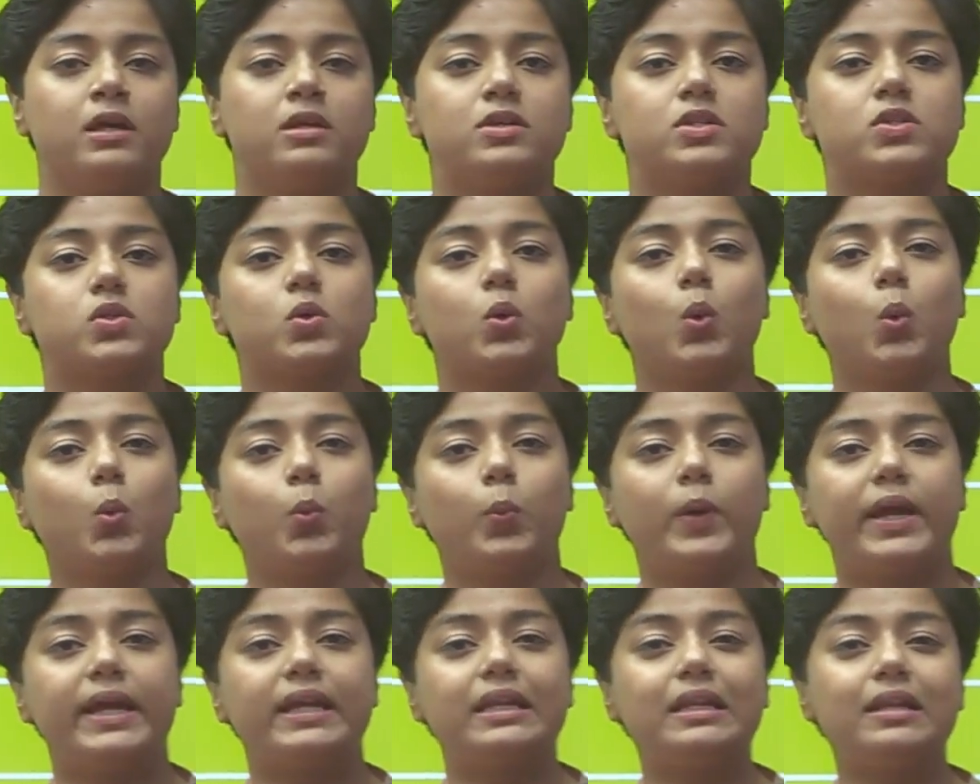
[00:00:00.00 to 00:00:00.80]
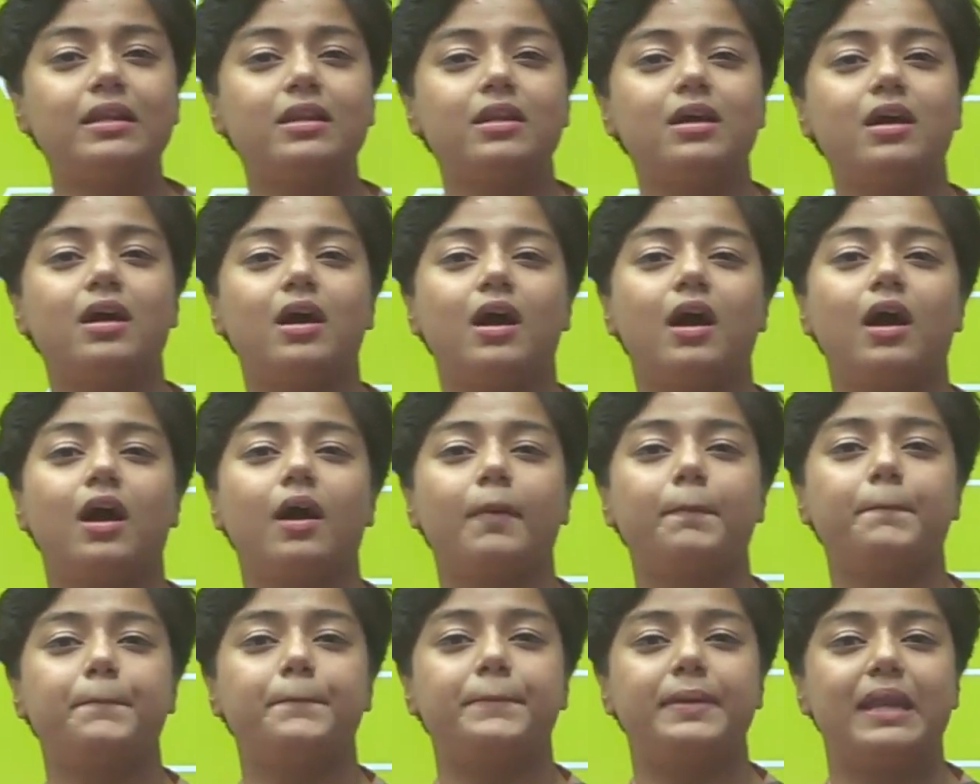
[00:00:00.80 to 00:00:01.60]
So when
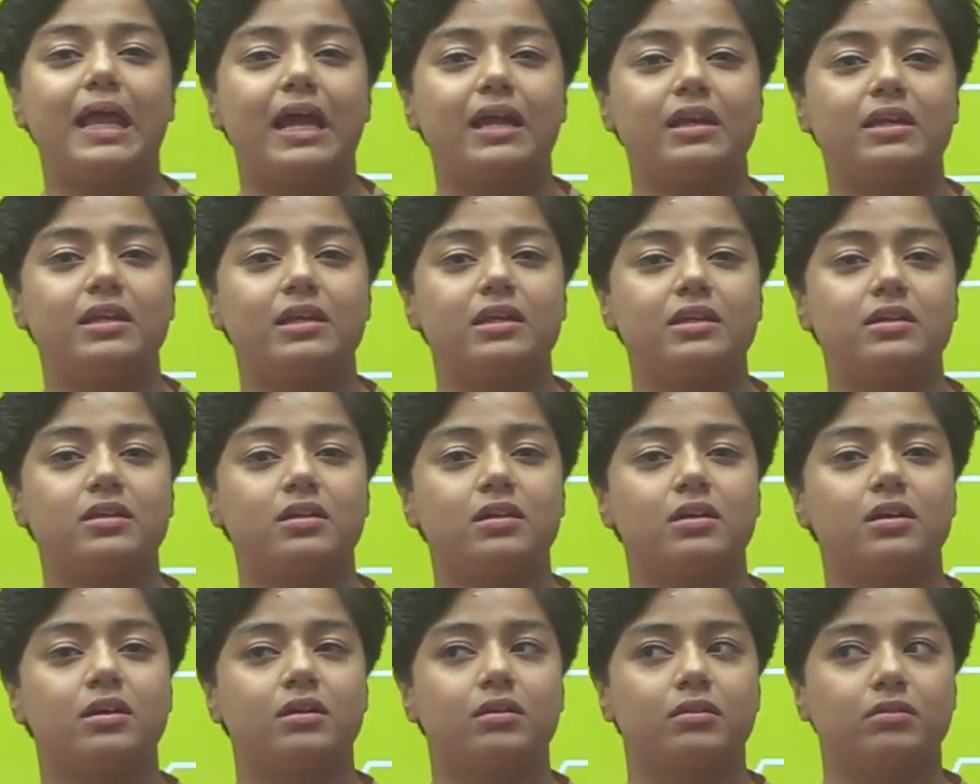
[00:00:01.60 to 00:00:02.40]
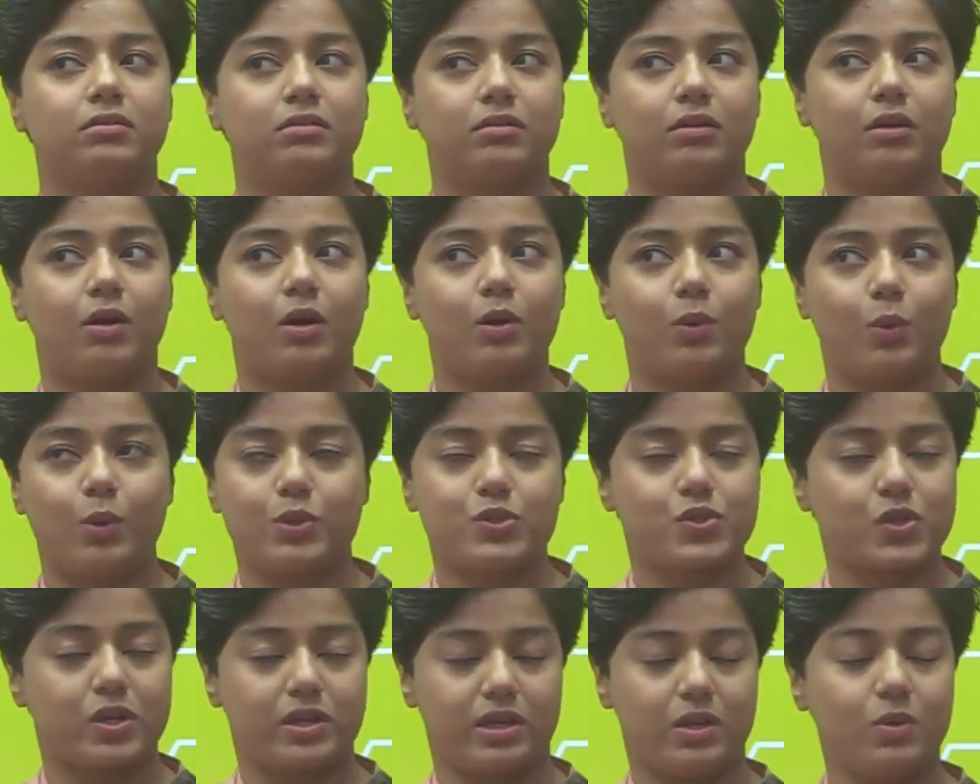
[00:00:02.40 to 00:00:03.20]
a planet,
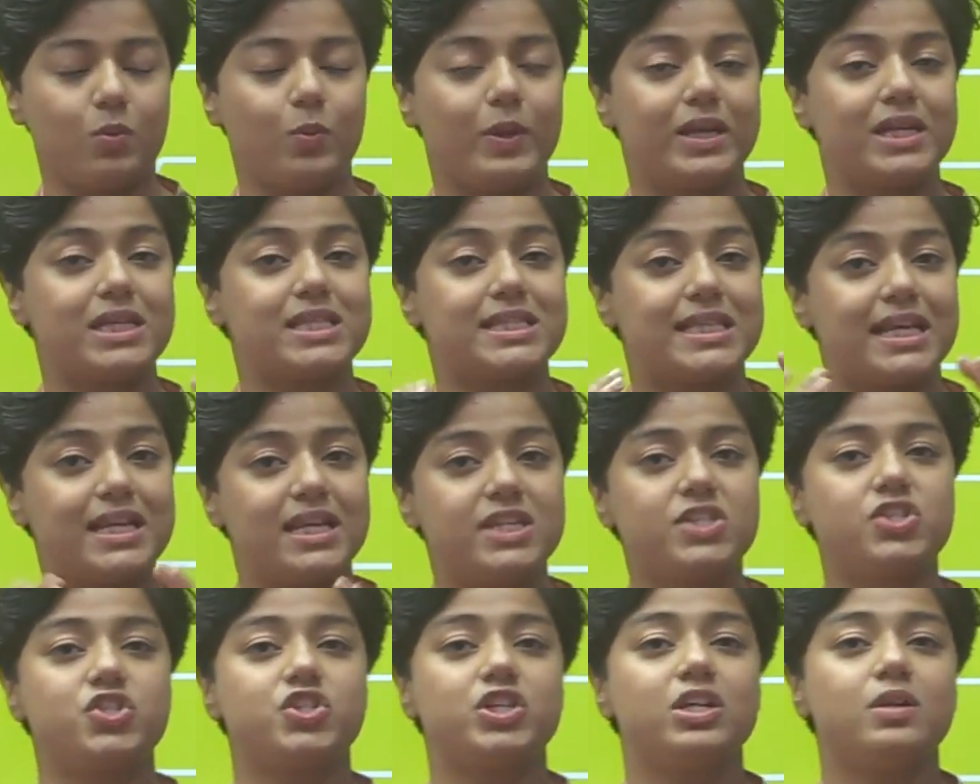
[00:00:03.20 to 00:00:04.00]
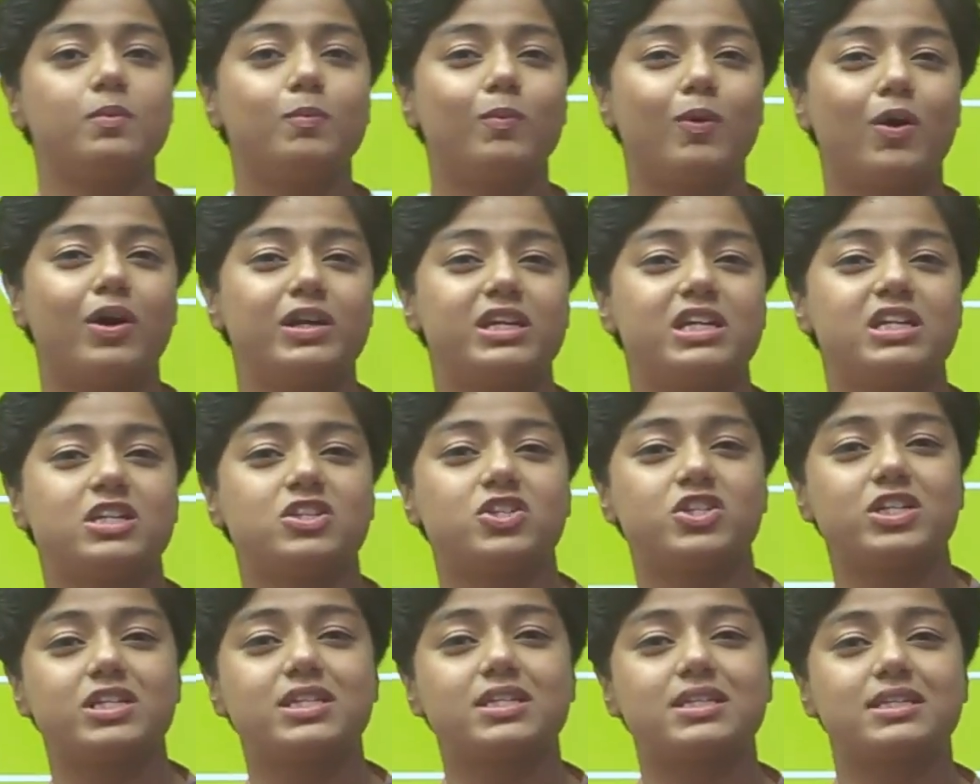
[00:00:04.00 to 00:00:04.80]
or sorry, when a celestial
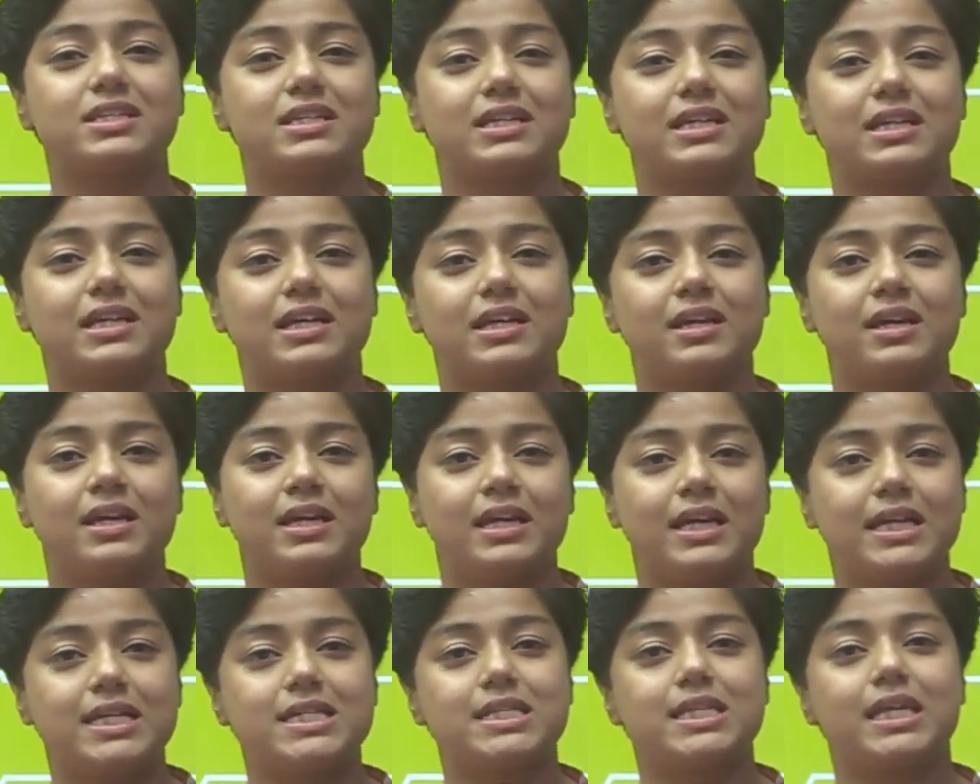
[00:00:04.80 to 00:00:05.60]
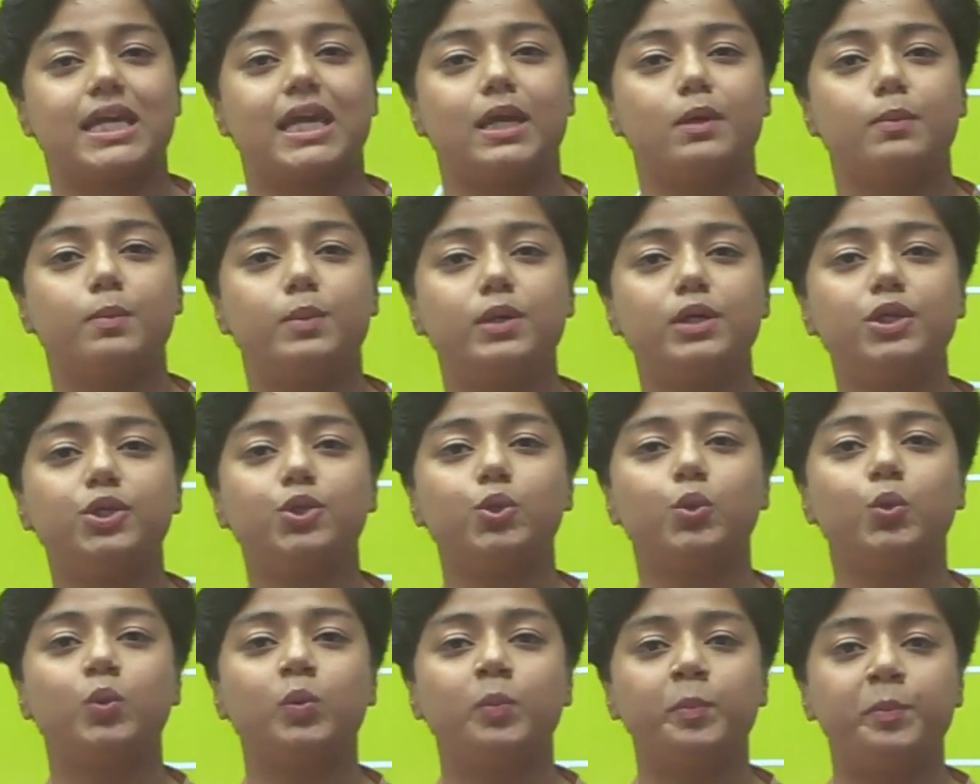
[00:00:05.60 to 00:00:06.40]
body just is able
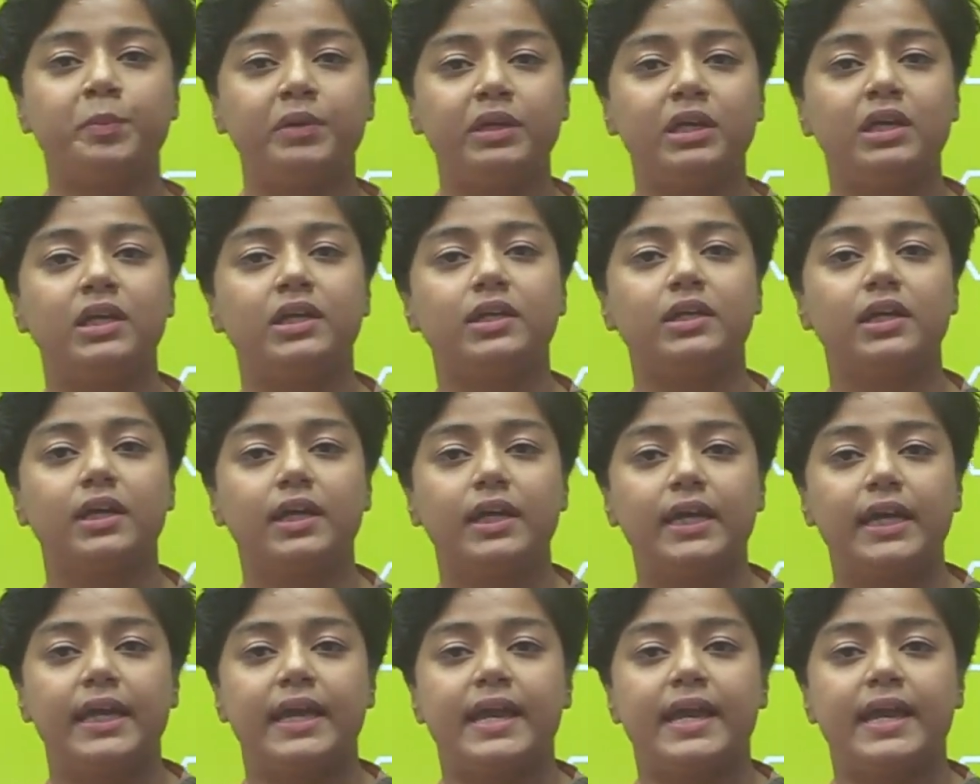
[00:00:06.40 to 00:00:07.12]
to meet